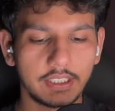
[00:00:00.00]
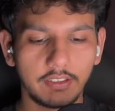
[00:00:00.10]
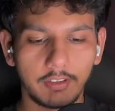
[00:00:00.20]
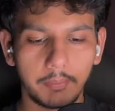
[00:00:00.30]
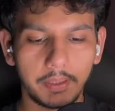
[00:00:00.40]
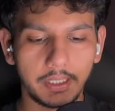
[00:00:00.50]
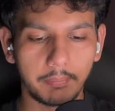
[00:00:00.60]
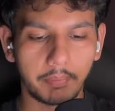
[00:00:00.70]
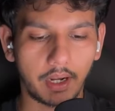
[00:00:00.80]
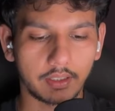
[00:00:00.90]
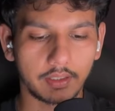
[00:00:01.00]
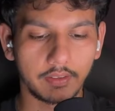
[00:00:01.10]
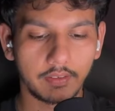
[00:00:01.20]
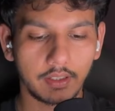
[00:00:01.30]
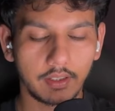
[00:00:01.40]
will be
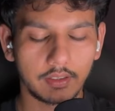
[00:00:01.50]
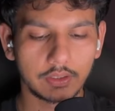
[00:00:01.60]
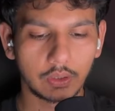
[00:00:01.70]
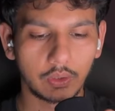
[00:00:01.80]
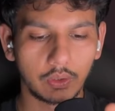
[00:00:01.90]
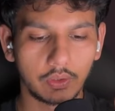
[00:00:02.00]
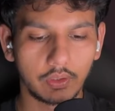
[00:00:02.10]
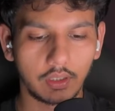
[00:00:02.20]
impacted. So